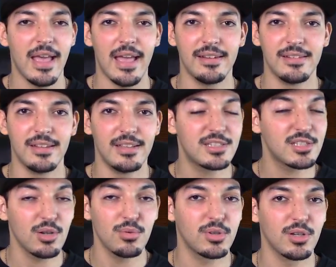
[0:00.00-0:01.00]
And it's
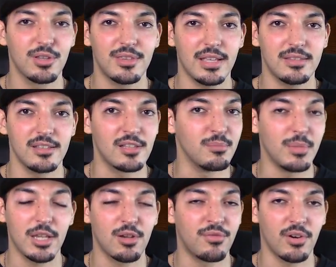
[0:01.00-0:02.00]
so good that it'll
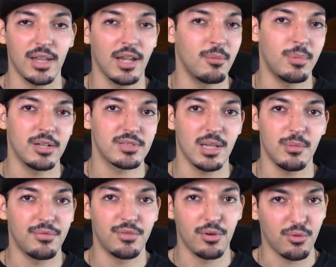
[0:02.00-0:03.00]
make you forget about
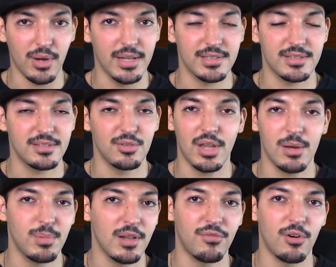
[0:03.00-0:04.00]
some of your quests. You
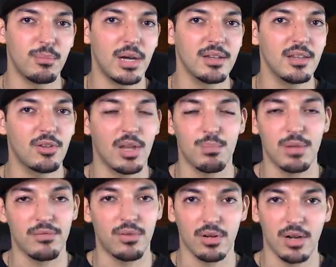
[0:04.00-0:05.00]
can play for money, you can
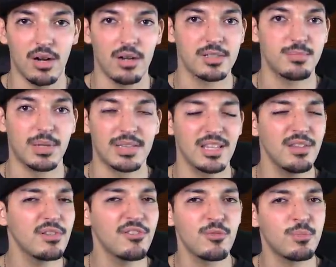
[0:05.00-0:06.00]
play for cards, but
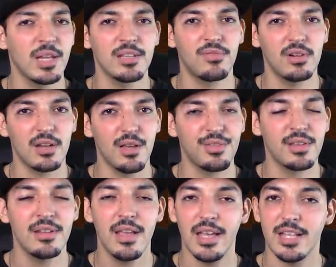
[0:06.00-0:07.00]
even if you played for
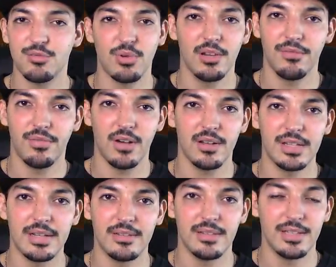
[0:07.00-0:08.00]
nothing, it's really
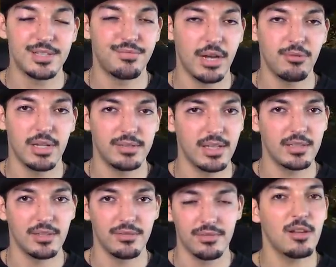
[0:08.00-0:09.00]
fun and it's very
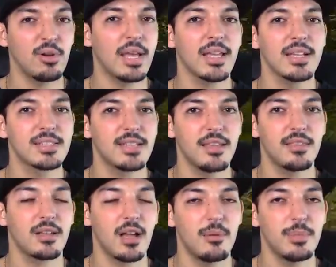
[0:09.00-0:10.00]
addictive. Now, like I said,
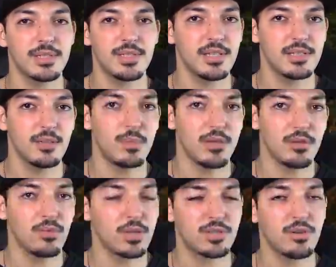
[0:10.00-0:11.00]
the combat system on
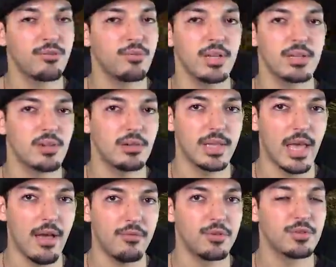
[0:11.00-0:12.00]
The Witcher 3 is only
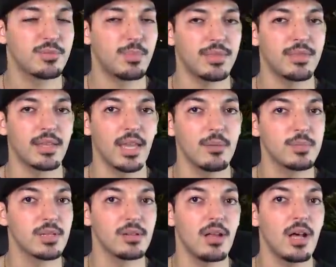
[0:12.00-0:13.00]
average, but the
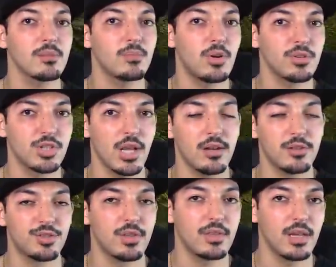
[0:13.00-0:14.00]
game is a lot more
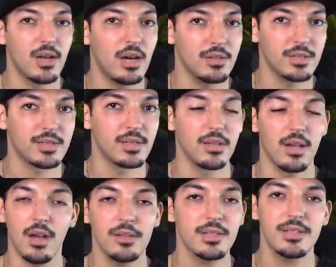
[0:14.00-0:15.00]
challenging than Odyssey.
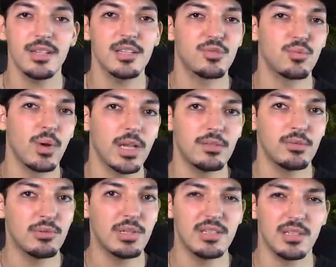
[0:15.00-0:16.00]
Odyssey is way
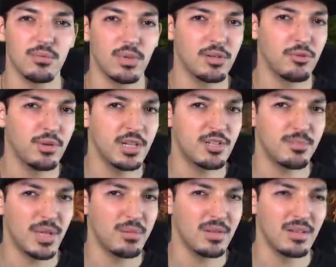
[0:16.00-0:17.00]
too easy. When you
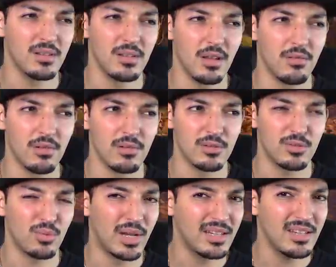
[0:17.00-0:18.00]
reach maybe level
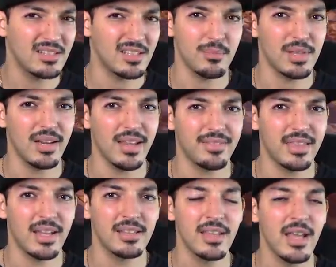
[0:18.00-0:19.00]
20, something like
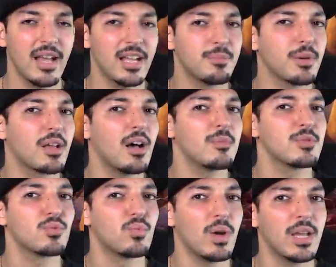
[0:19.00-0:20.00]
that, it
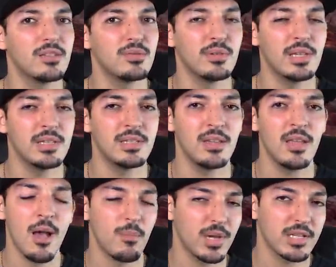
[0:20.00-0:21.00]
becomes way too
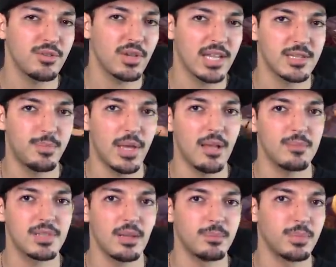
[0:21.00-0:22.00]
easy. Plus you can
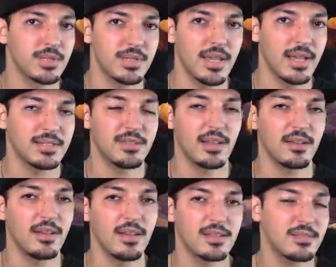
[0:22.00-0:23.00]
spam some pussy ass
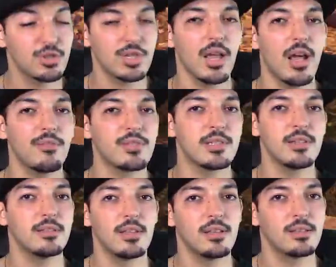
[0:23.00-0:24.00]
techniques, which I
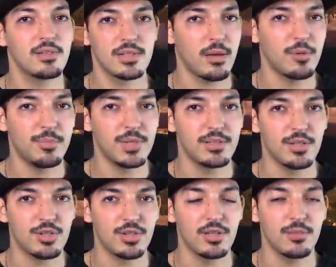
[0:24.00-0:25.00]
obviously did because I'm a piece
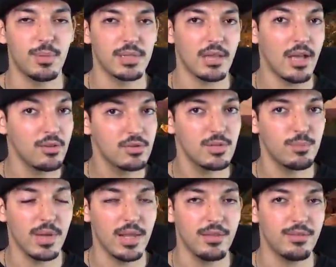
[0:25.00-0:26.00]
of shit, but I used to
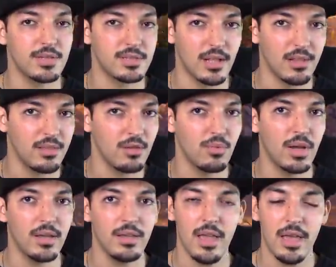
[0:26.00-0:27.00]
play the stealthy
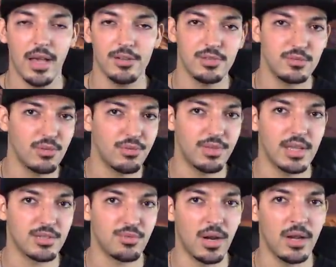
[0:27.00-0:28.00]
way. I used to do
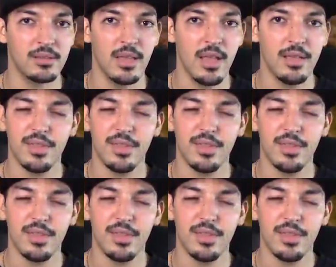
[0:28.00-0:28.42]
things right.